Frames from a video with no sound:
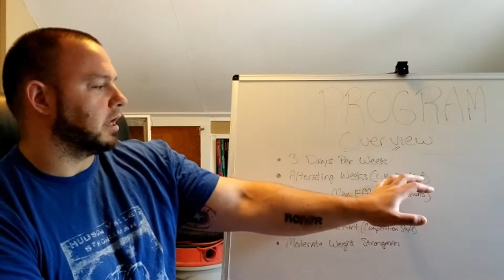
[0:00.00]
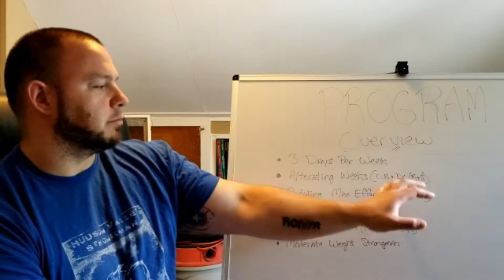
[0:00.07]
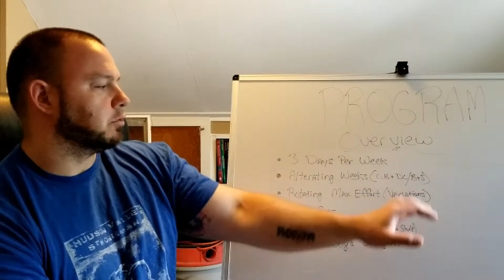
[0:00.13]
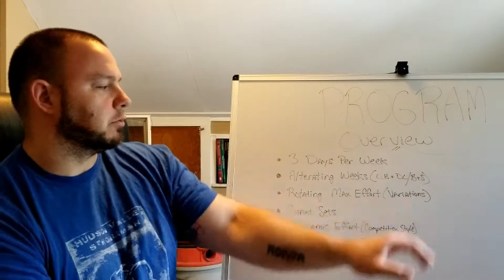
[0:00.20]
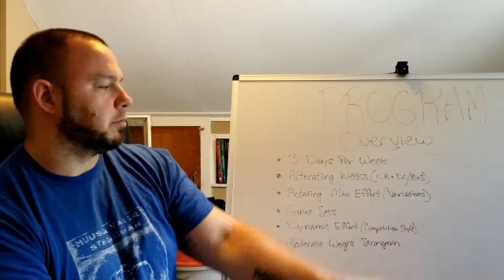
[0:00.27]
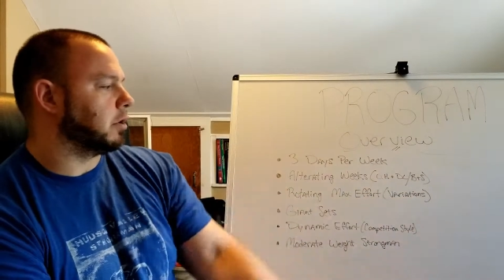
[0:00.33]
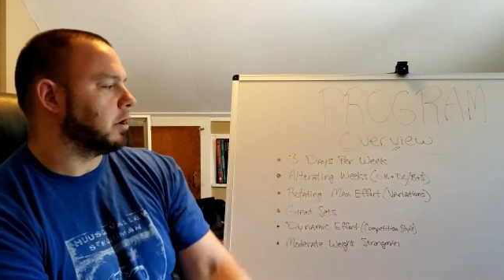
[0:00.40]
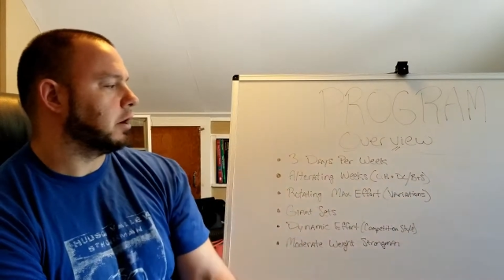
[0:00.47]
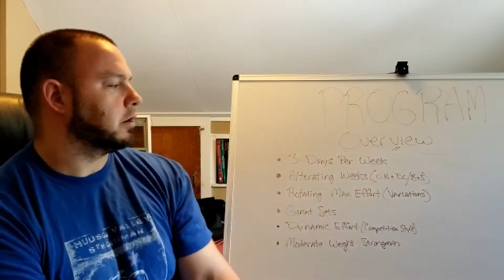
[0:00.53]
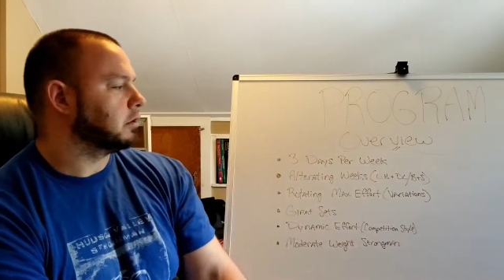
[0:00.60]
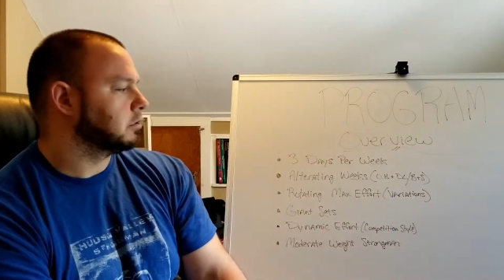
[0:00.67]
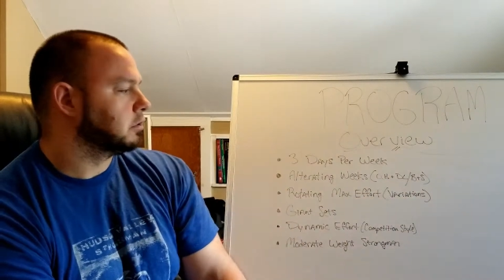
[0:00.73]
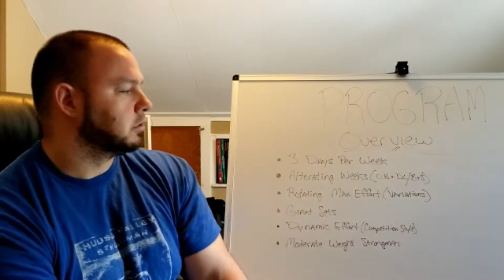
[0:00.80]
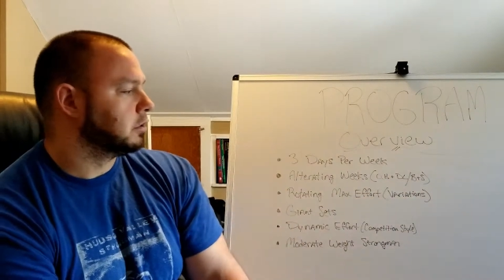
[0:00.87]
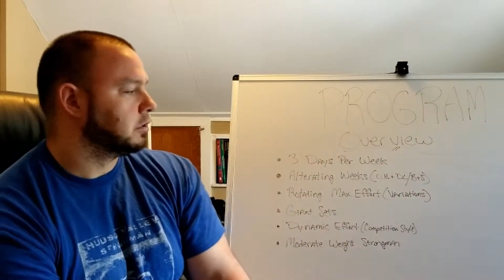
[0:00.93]
cambered
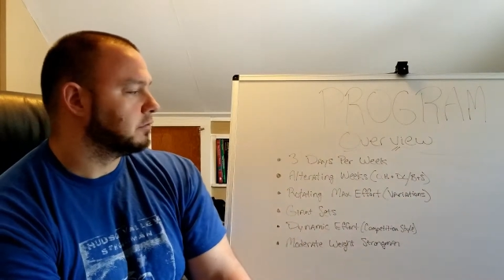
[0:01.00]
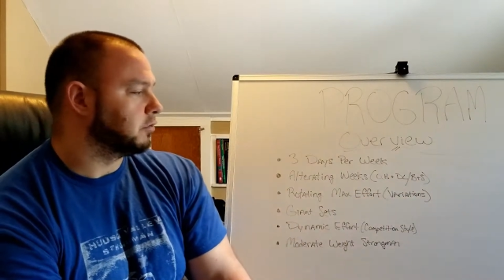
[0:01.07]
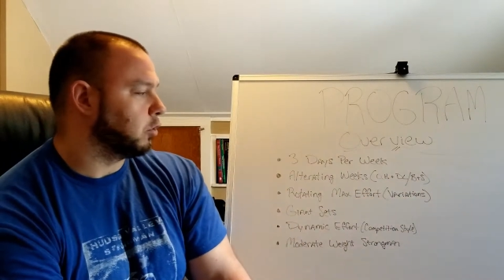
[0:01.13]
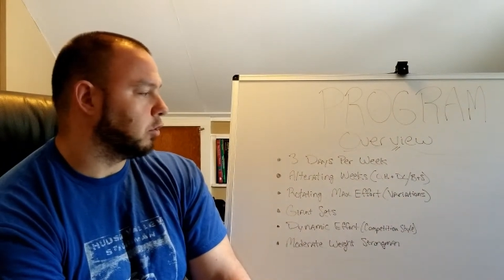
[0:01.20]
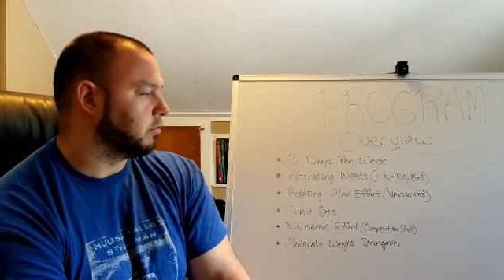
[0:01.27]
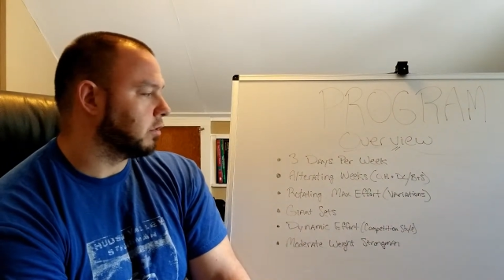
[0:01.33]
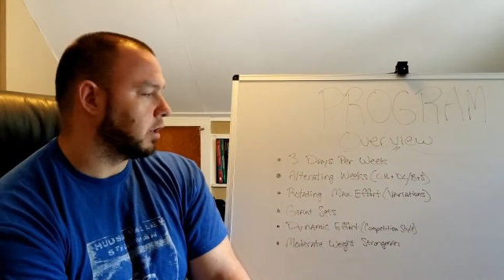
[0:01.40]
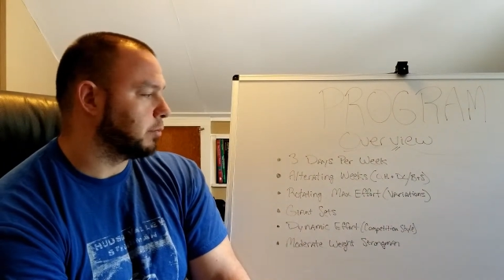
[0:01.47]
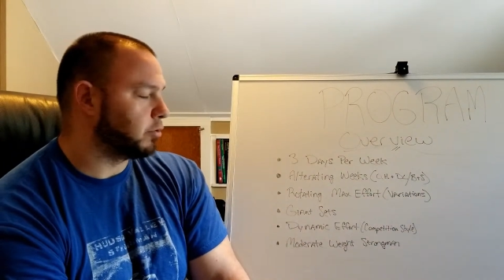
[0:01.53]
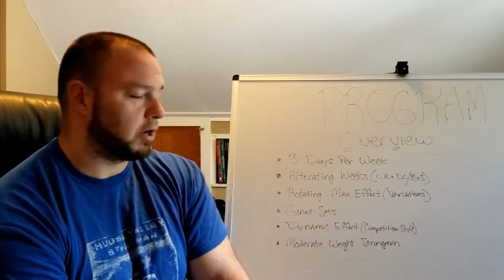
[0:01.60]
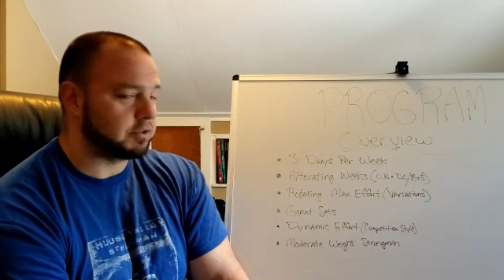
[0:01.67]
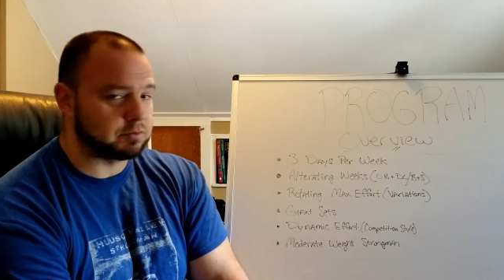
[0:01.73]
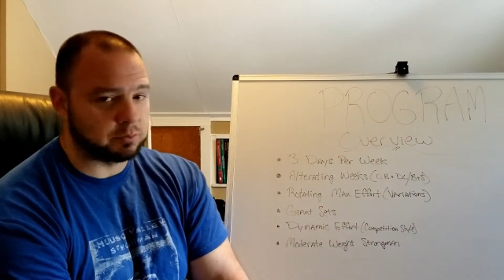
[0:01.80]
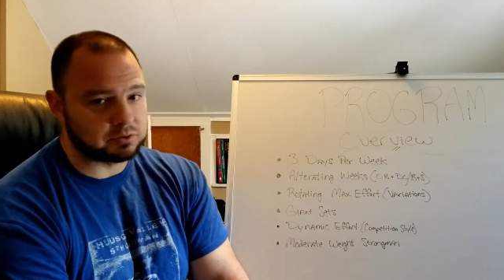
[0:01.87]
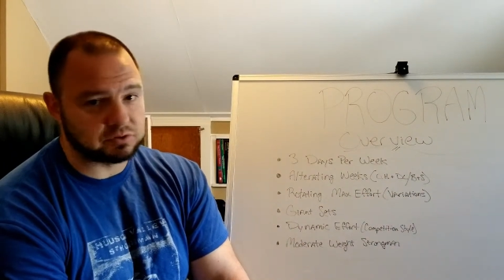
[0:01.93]
bar for overhead
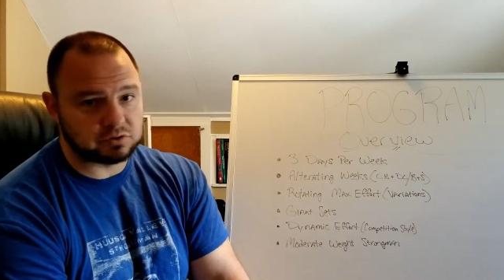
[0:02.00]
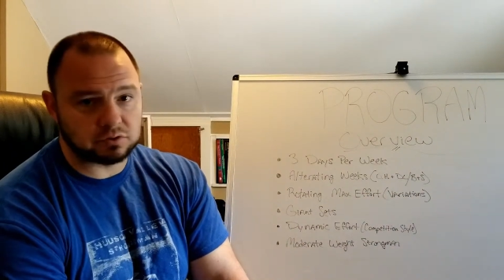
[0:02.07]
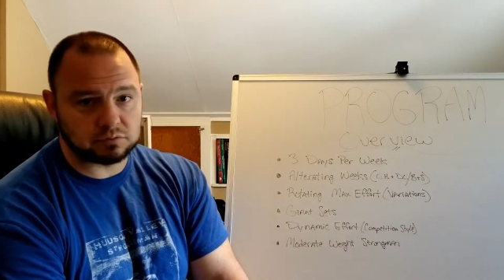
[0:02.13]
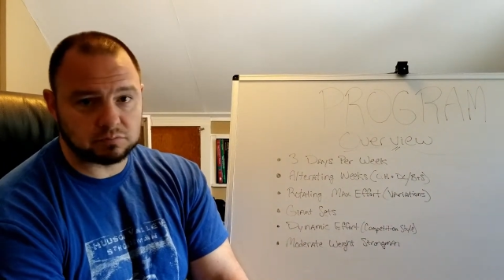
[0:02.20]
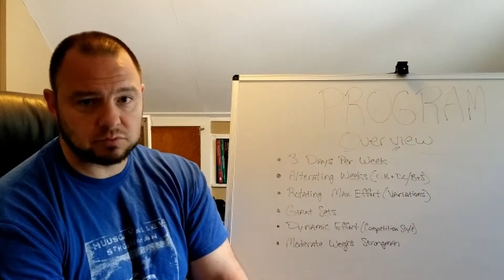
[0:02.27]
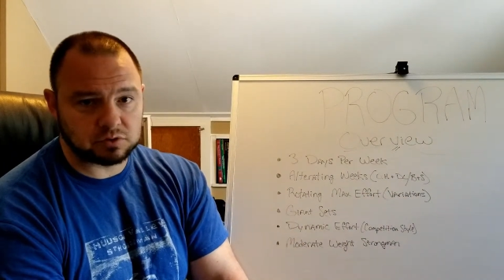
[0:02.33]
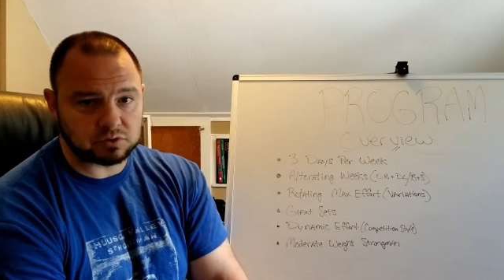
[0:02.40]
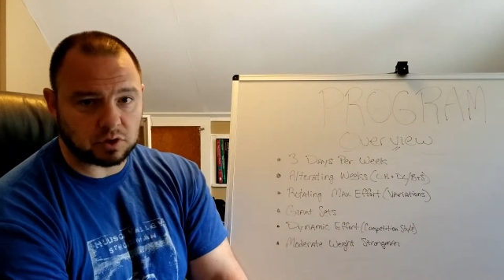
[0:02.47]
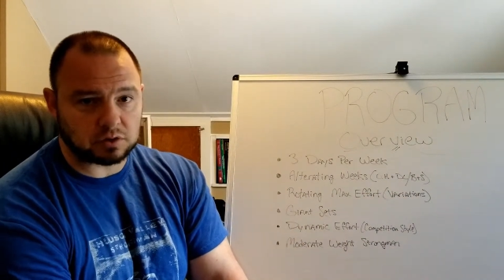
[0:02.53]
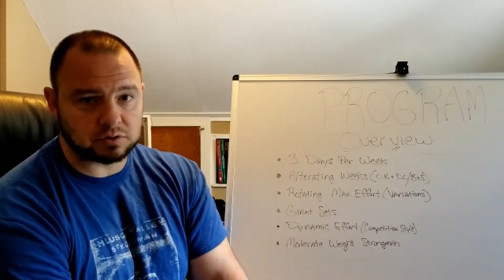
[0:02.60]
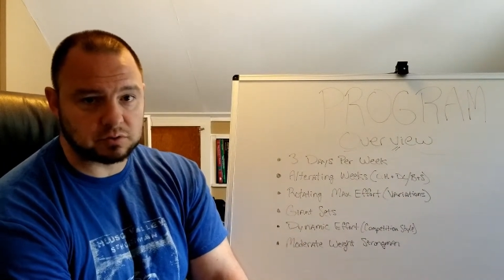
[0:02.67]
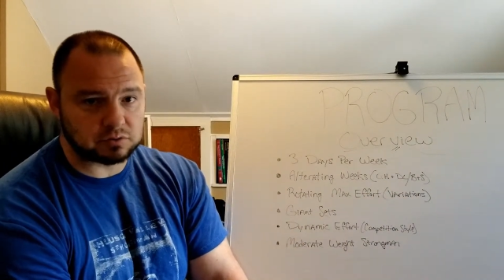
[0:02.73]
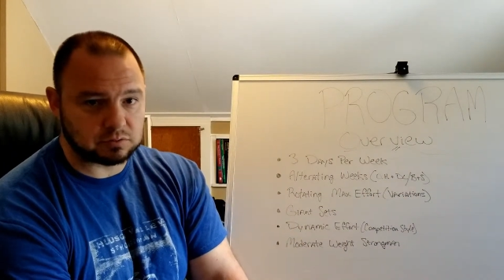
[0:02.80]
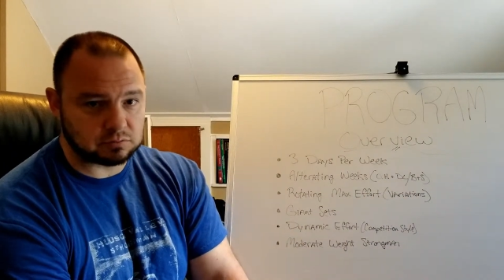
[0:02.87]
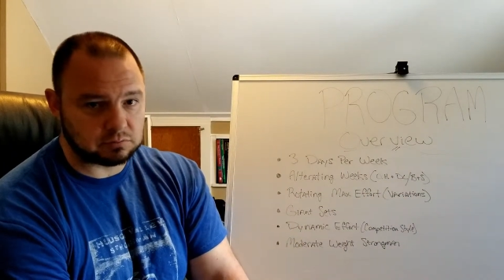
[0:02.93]
press, which
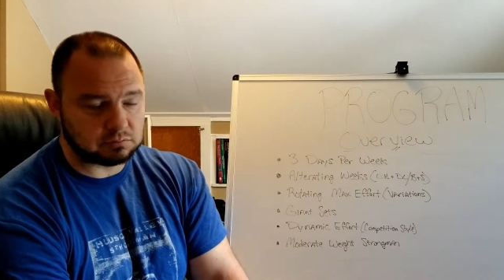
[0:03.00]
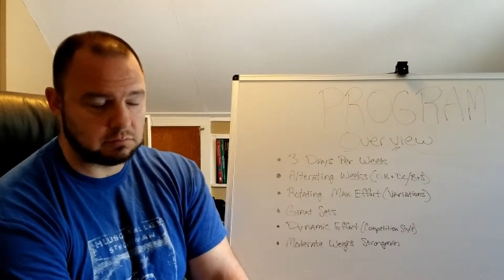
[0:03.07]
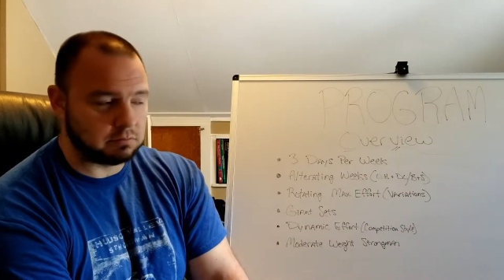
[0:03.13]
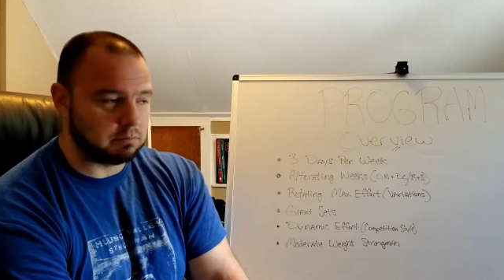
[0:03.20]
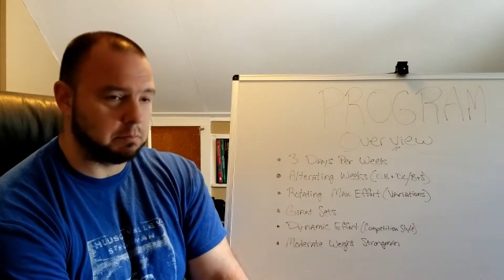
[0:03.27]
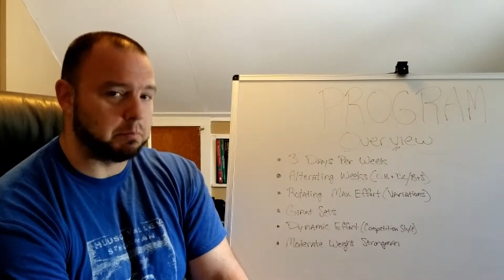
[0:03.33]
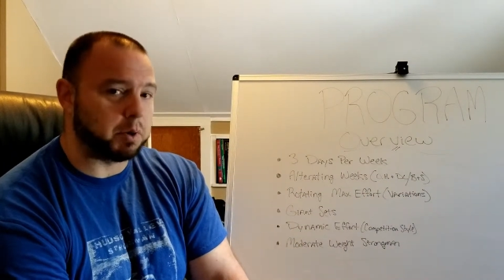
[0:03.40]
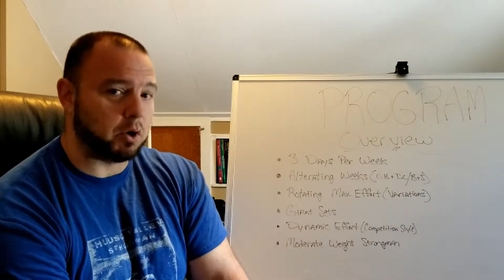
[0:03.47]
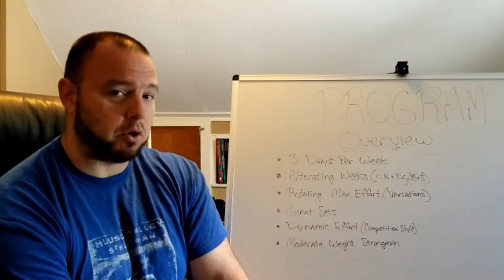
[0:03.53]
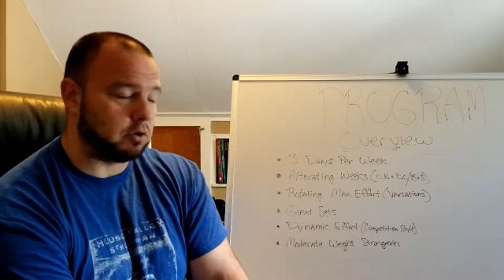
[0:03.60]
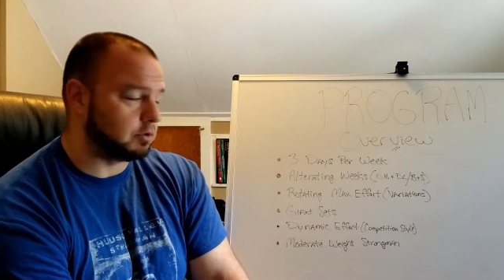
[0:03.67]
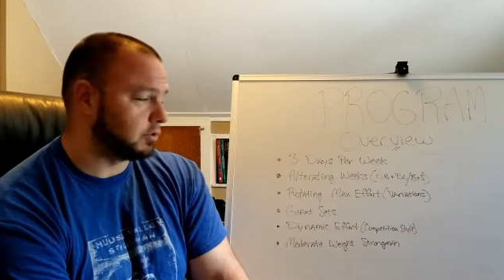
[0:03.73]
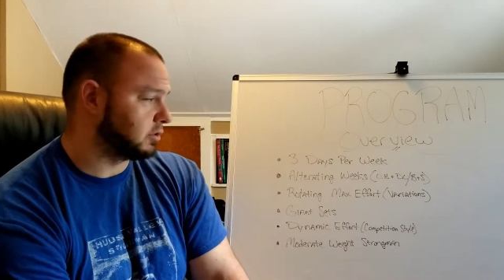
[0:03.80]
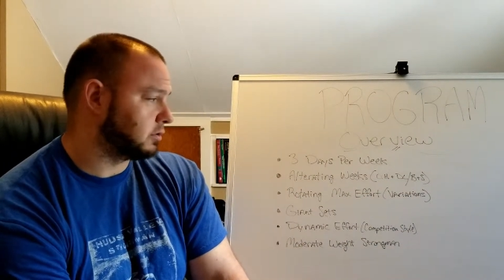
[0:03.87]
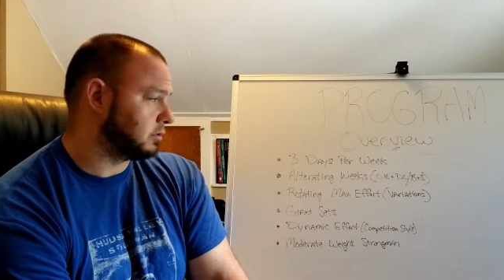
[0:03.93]
sucks
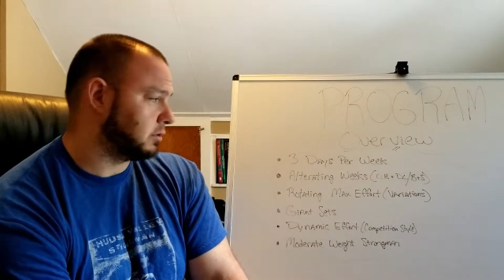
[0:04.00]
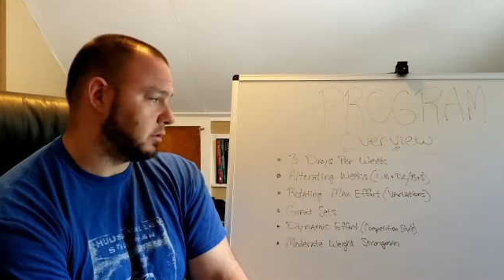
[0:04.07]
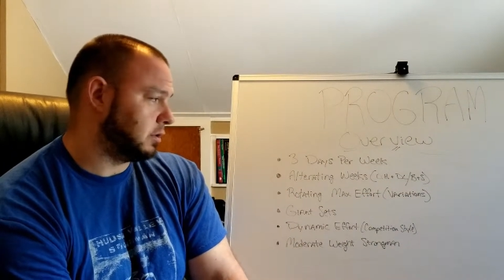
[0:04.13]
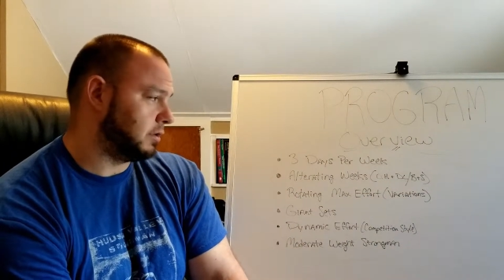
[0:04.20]
balls.